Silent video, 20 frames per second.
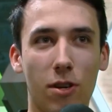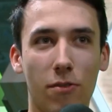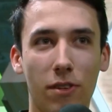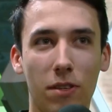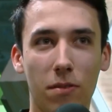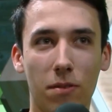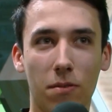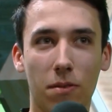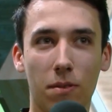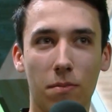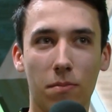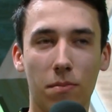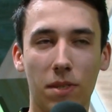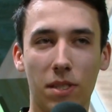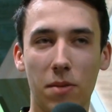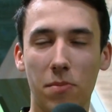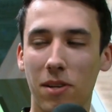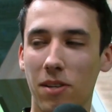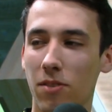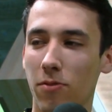I think my
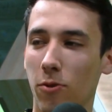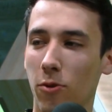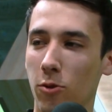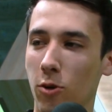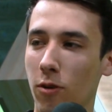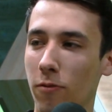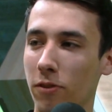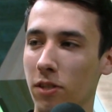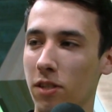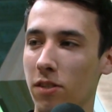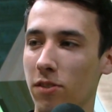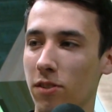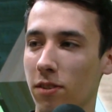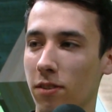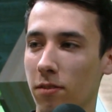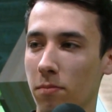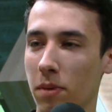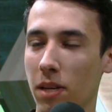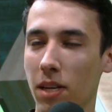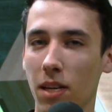team has full confidence
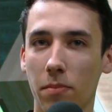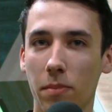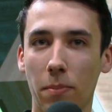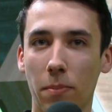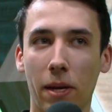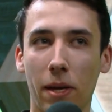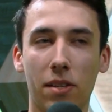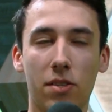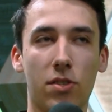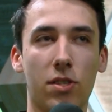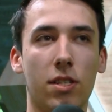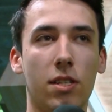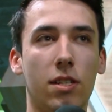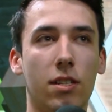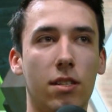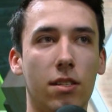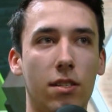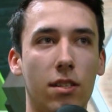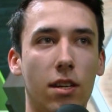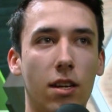in me and my picks,
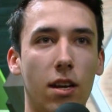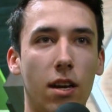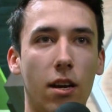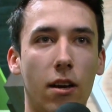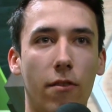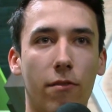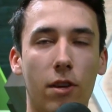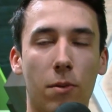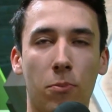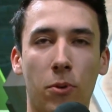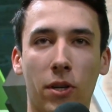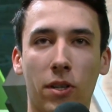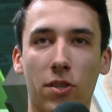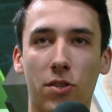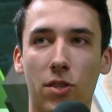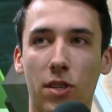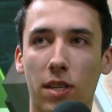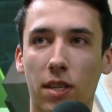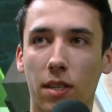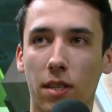and we're
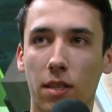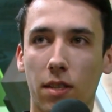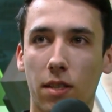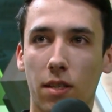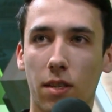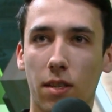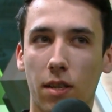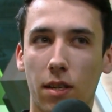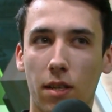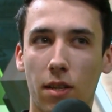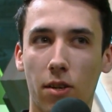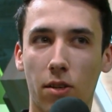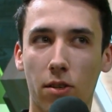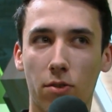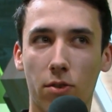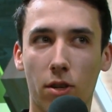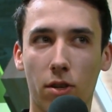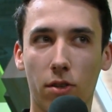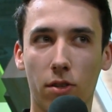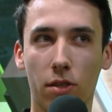practicing a lot
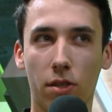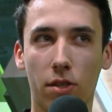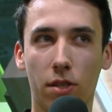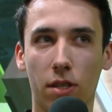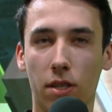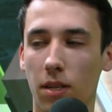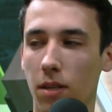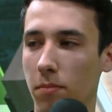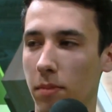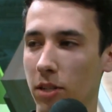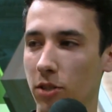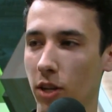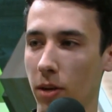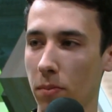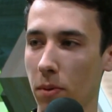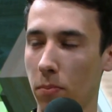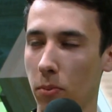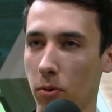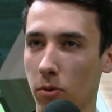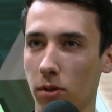around uh, my
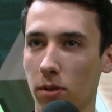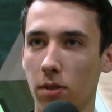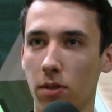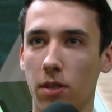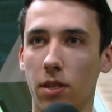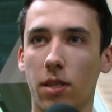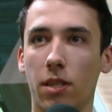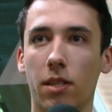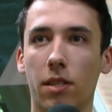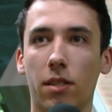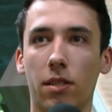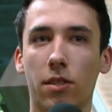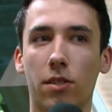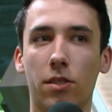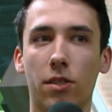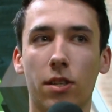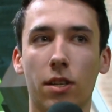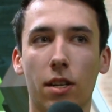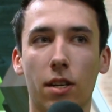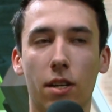champion pool.
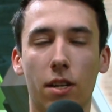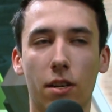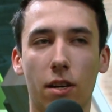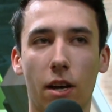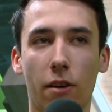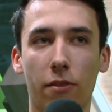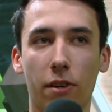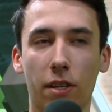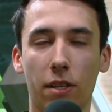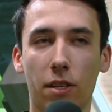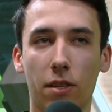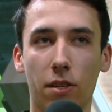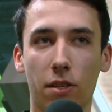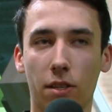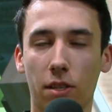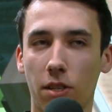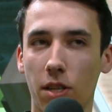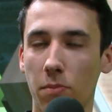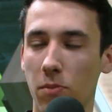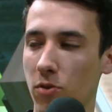And I think
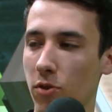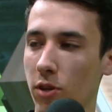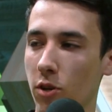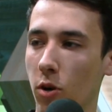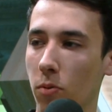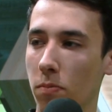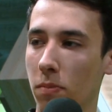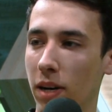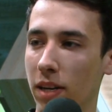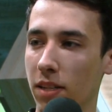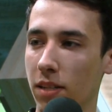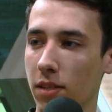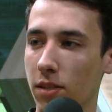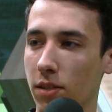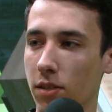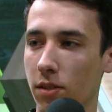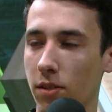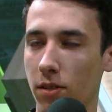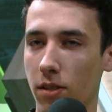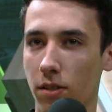the team is really open minded.
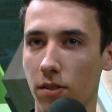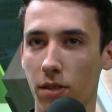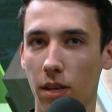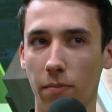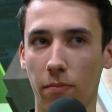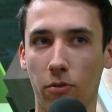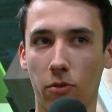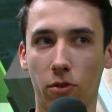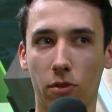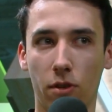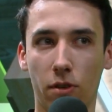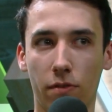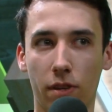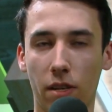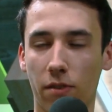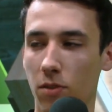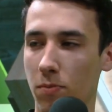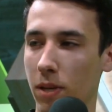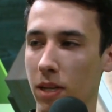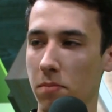Uh, same for when
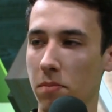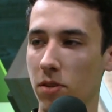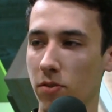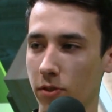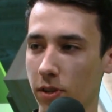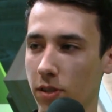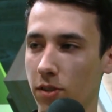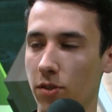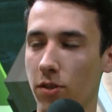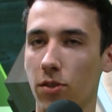I was playing Misfits.